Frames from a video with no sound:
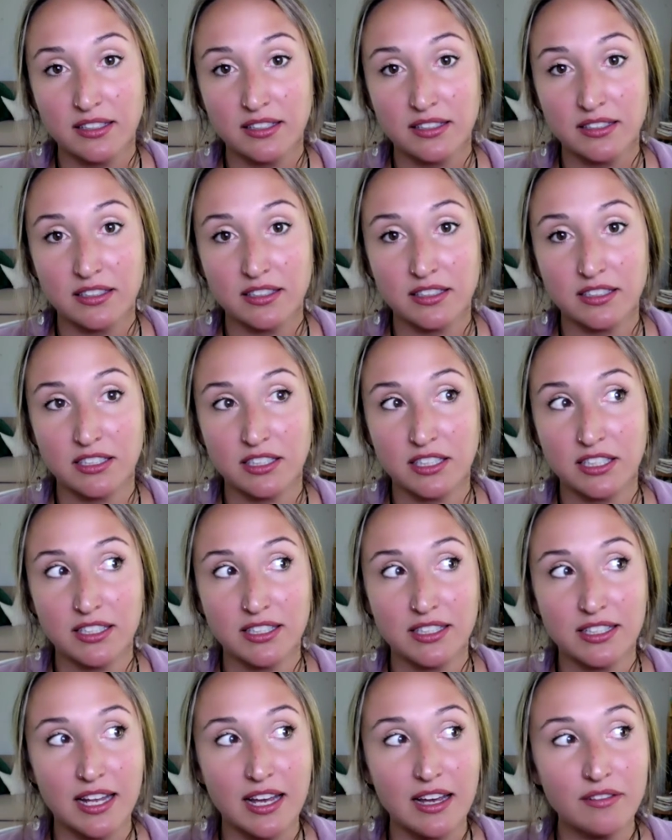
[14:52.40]
She
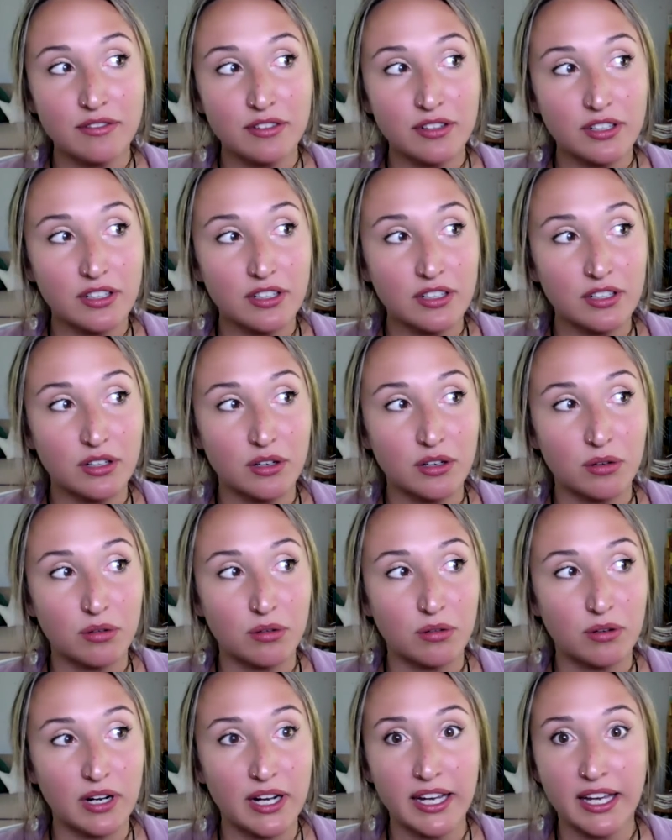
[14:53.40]
never
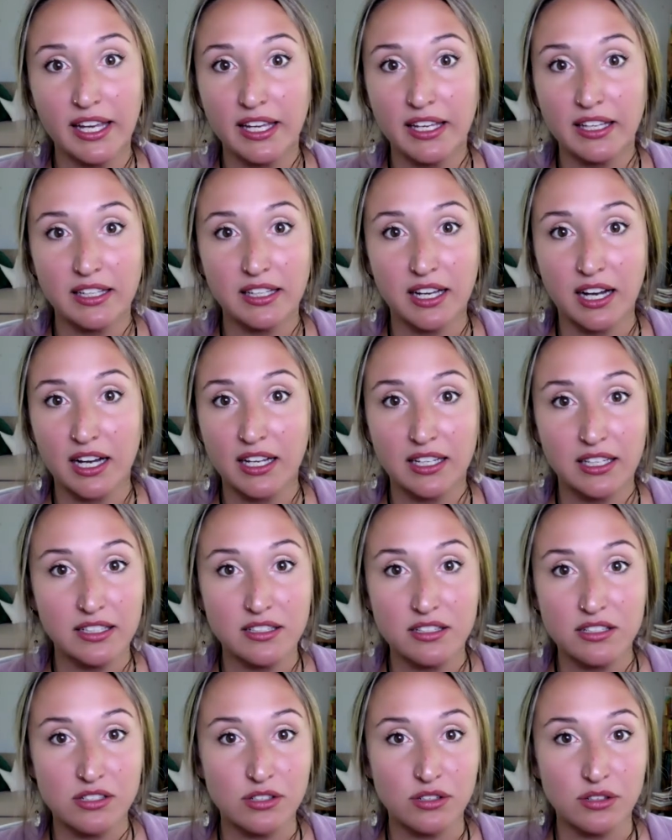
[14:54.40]
quite got
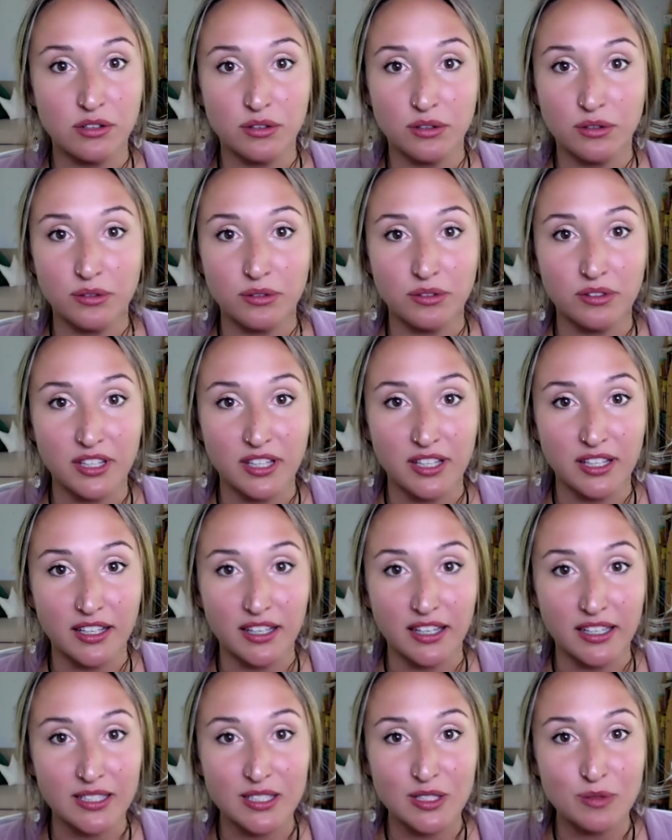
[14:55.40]
into the
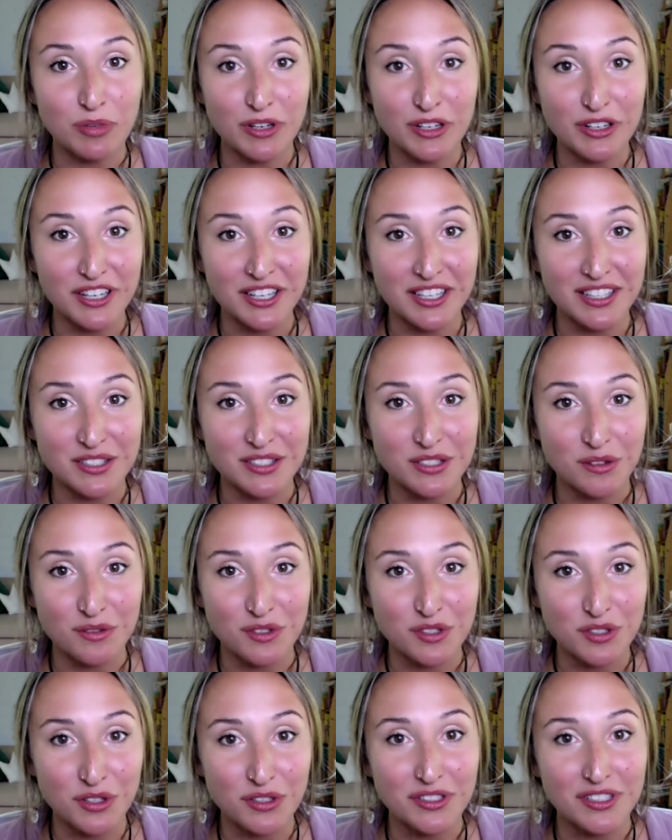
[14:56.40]
experience of
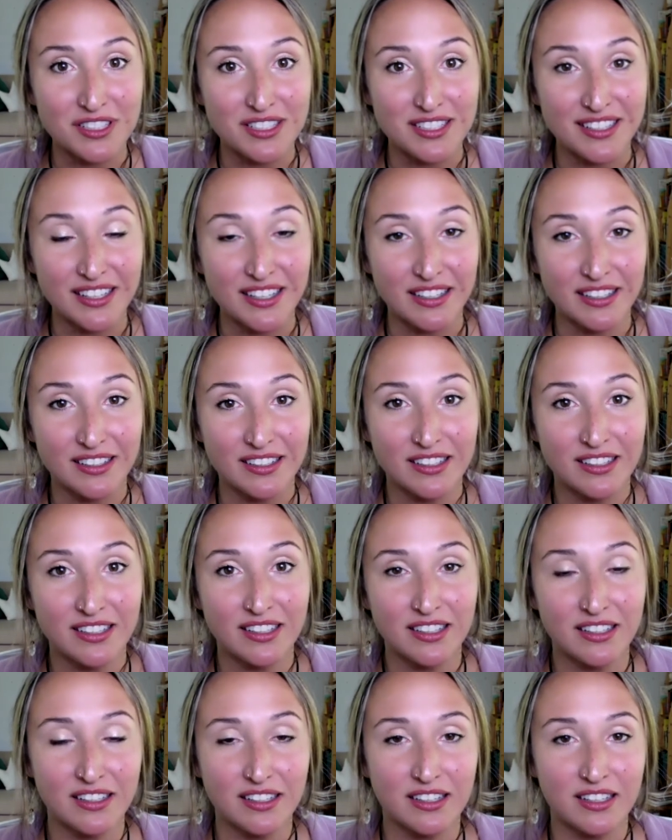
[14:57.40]
certainty.
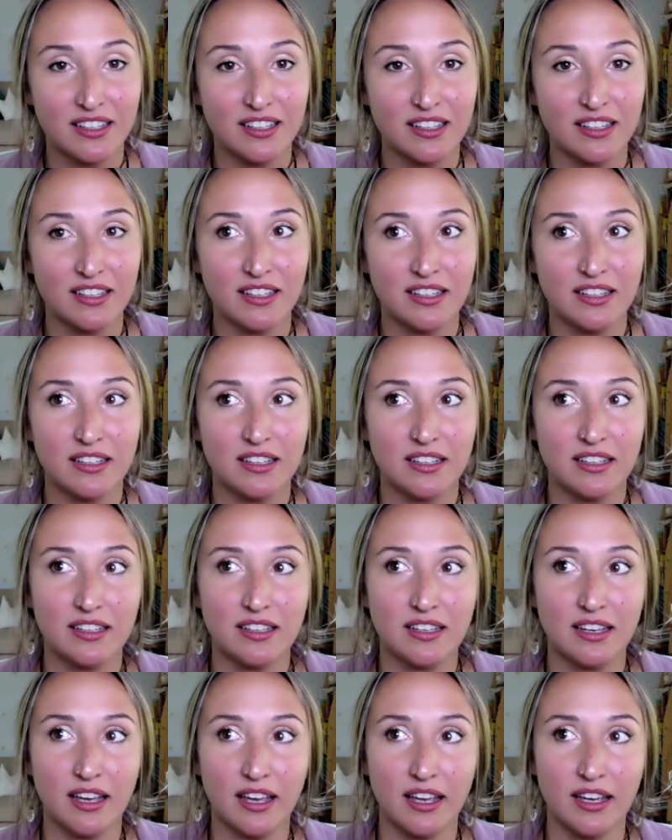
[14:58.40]

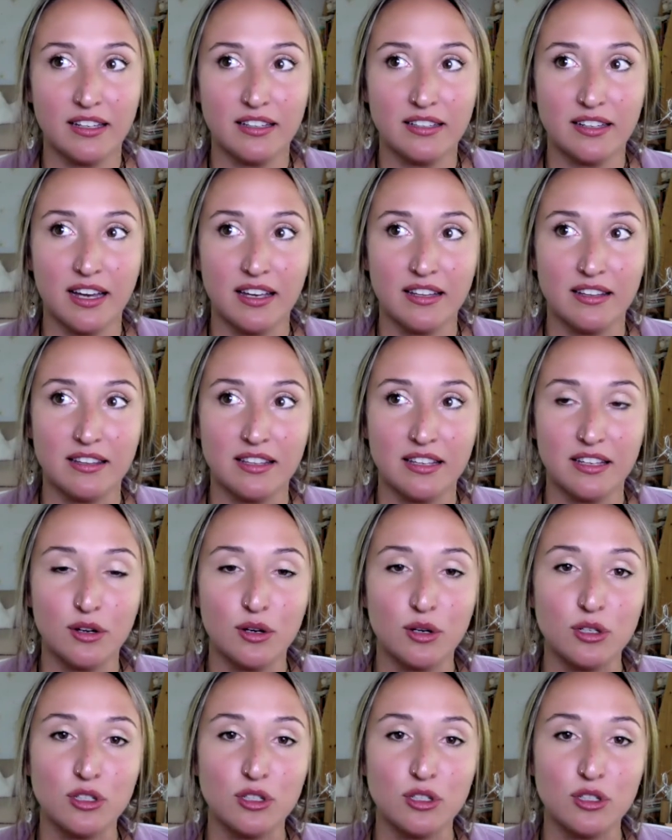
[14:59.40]
And I think her